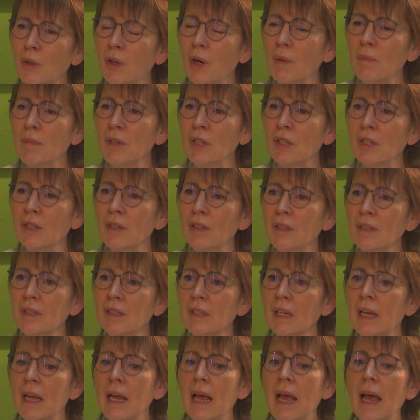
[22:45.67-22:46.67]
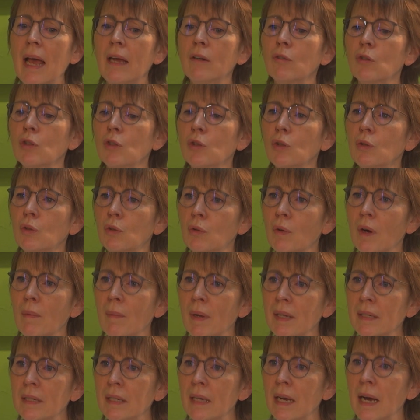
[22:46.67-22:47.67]
commissions and also to
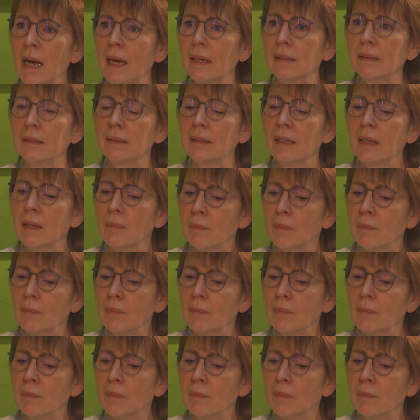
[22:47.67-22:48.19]
amend the Act.